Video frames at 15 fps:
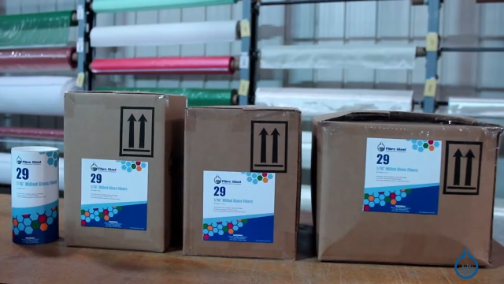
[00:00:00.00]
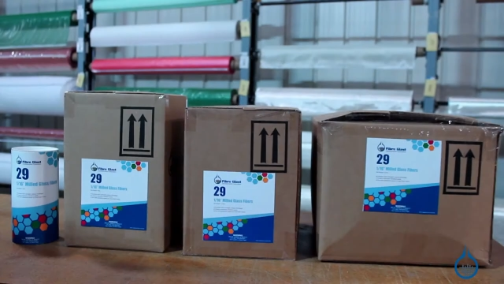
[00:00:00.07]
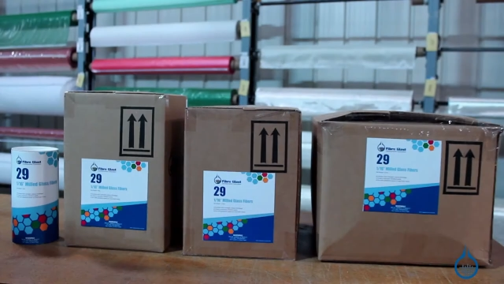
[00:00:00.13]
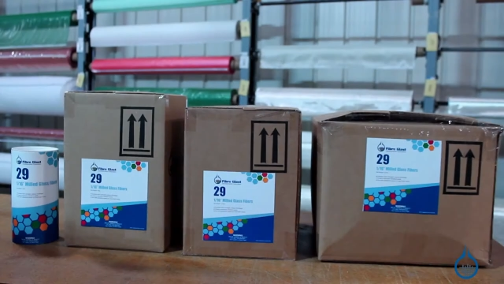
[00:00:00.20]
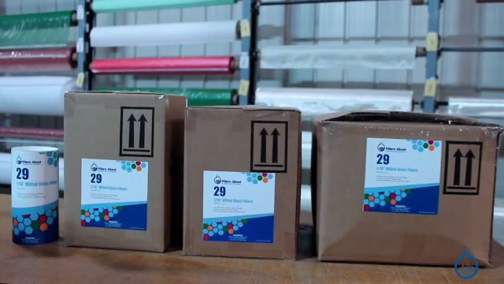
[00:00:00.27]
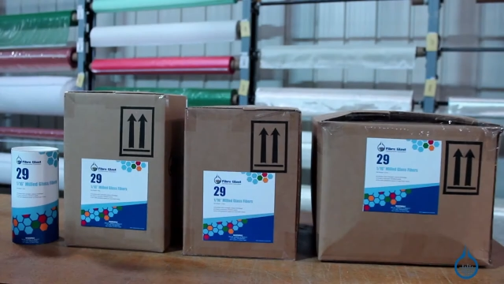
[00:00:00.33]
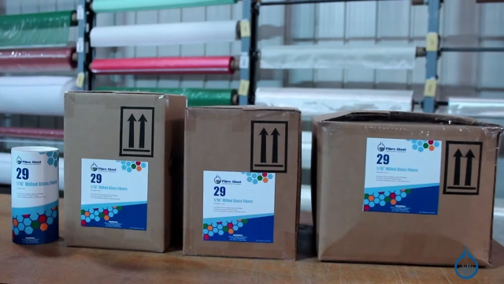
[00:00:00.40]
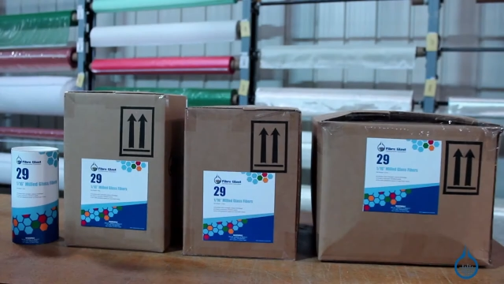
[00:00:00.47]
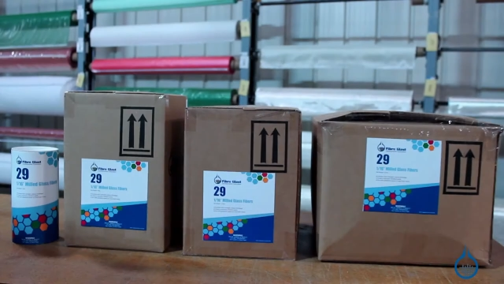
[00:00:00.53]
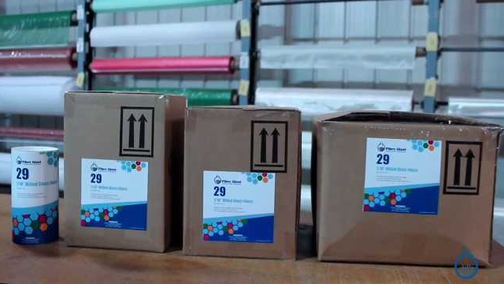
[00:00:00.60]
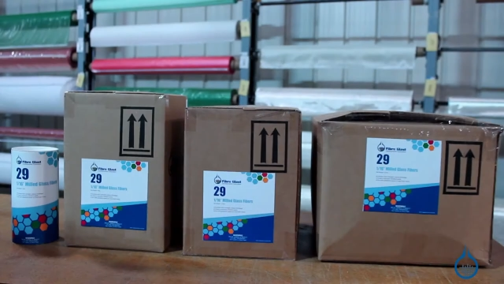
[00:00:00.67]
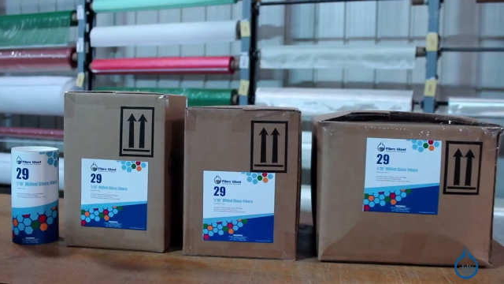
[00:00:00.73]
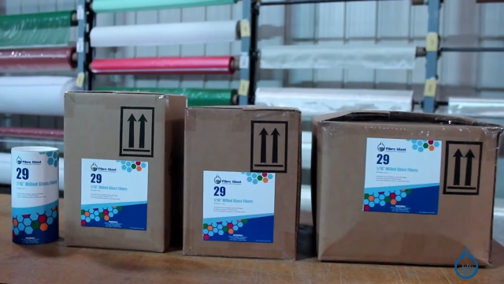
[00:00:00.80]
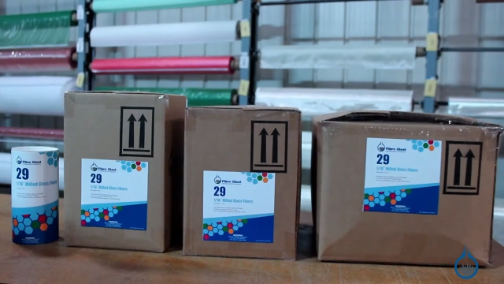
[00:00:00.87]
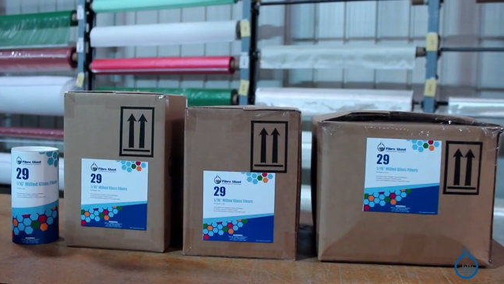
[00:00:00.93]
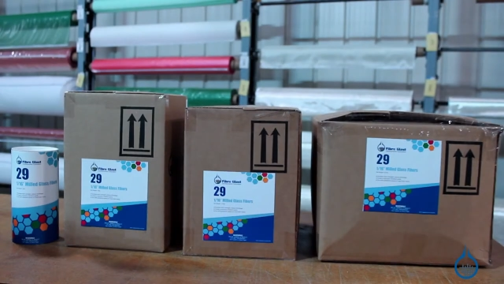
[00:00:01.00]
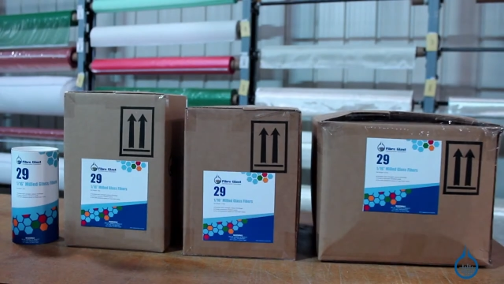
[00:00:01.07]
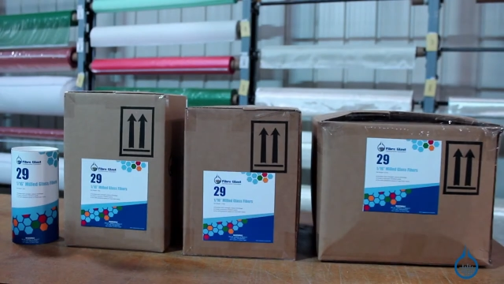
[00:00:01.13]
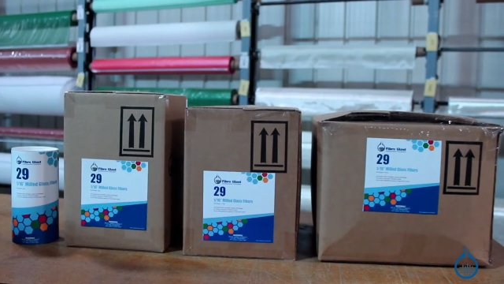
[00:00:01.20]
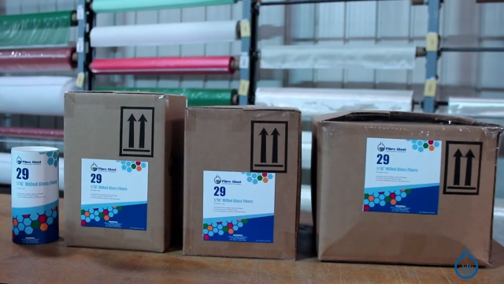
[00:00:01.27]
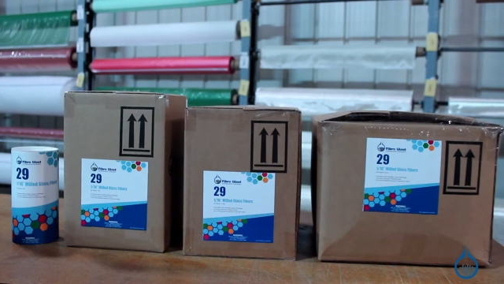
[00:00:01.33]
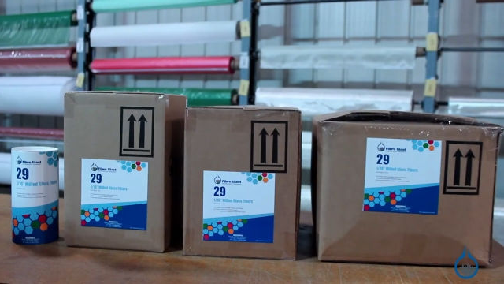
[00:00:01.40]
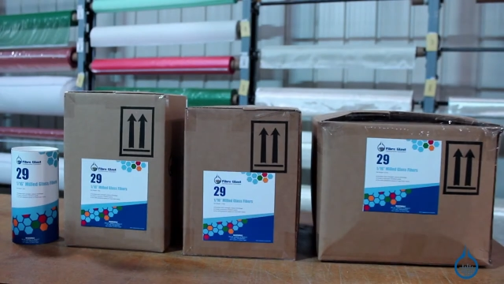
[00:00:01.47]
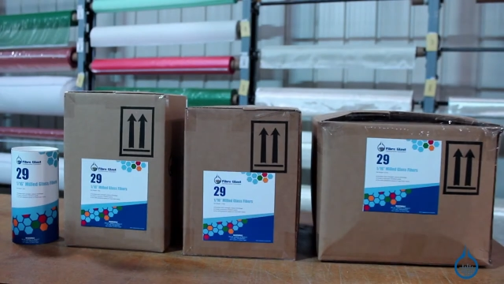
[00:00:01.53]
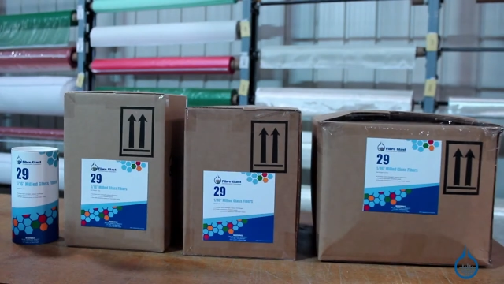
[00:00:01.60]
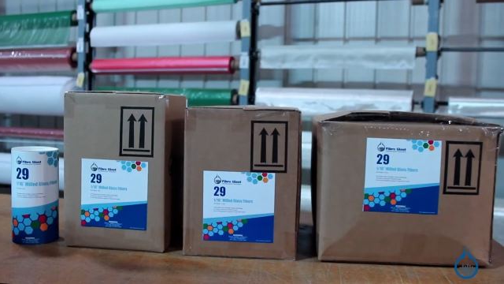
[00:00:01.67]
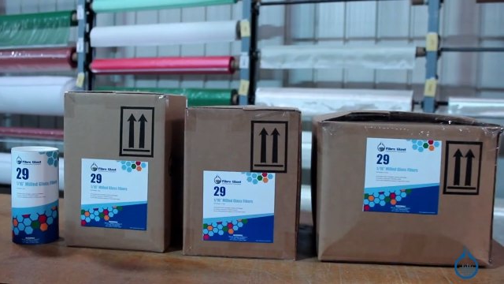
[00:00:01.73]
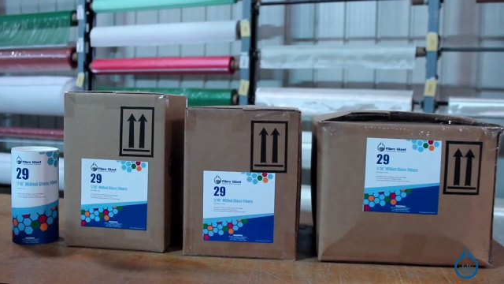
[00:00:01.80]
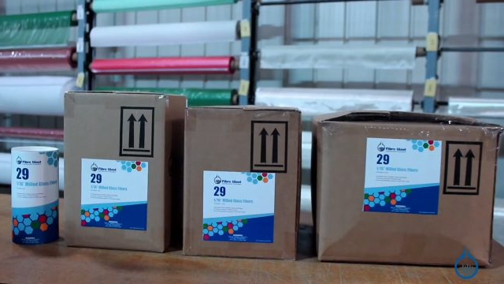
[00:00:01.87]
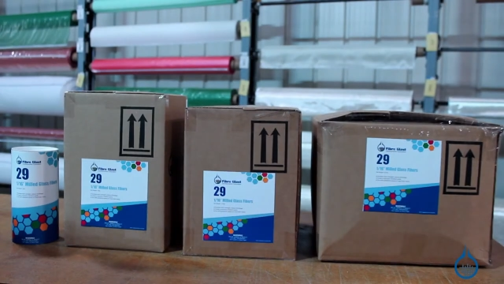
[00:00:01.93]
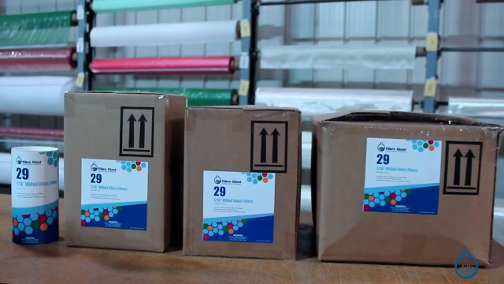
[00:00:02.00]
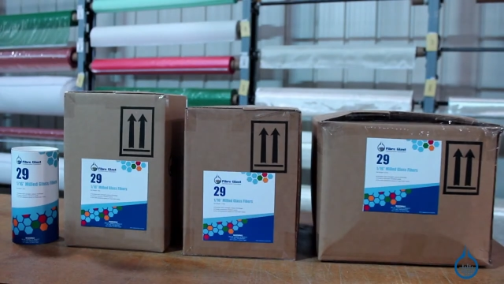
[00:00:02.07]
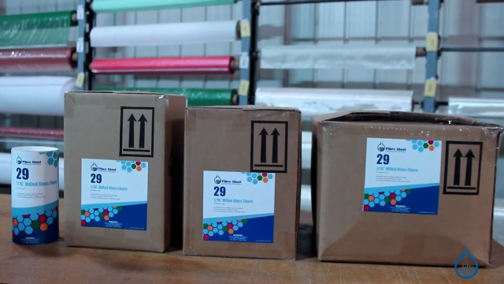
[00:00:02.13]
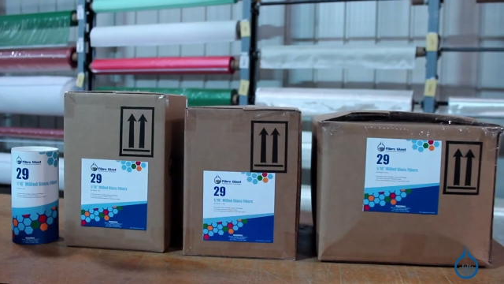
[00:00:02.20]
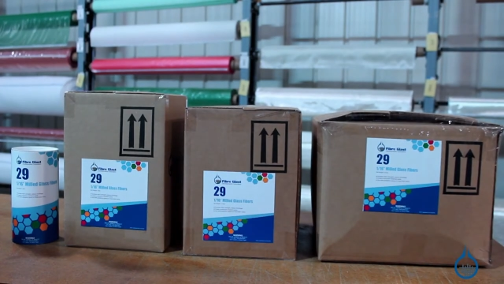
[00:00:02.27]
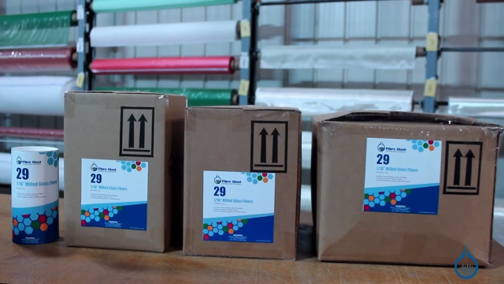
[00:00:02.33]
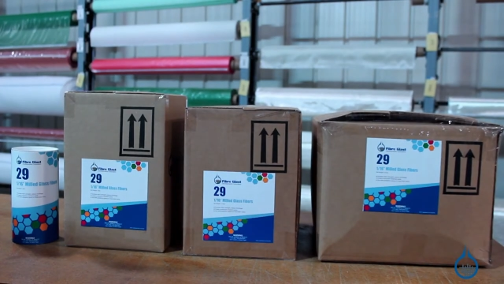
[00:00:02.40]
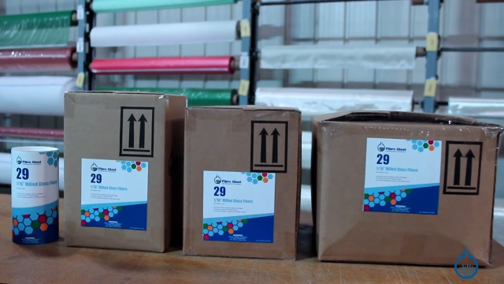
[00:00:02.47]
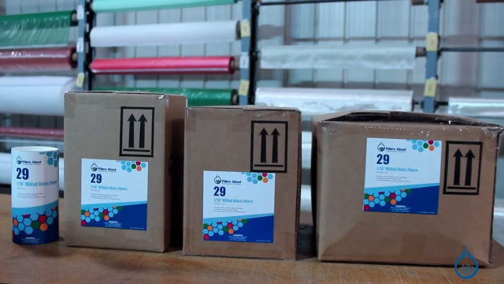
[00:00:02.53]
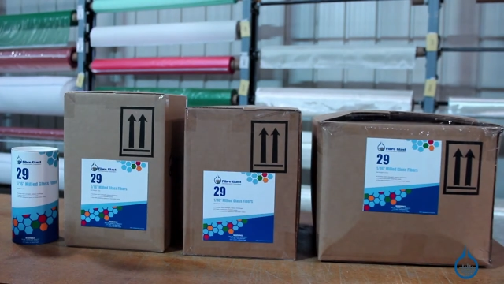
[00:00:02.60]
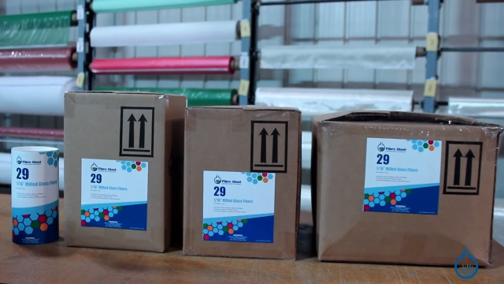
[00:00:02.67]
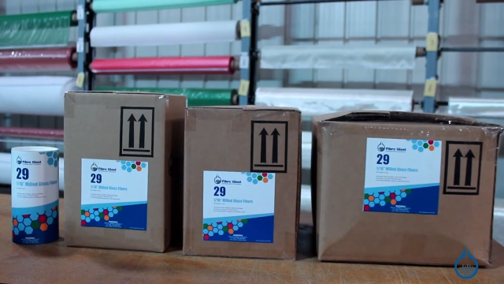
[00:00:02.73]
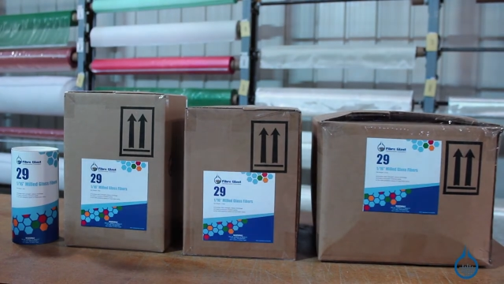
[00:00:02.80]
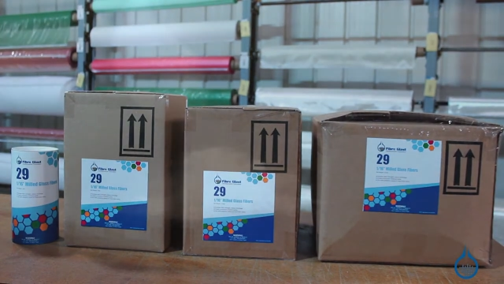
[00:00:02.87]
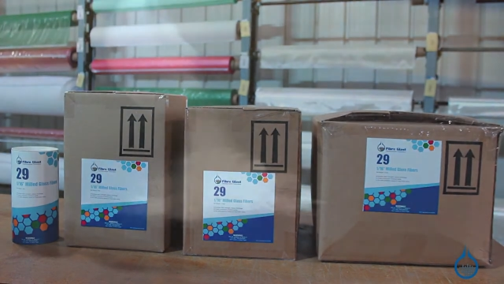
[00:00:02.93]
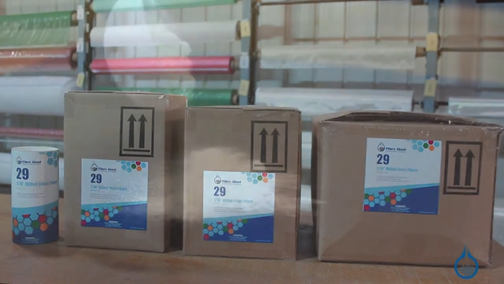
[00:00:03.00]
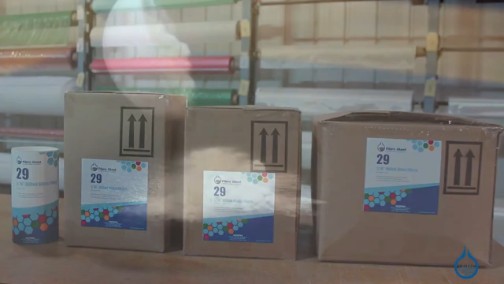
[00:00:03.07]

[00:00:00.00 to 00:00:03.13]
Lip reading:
(no speaker visible)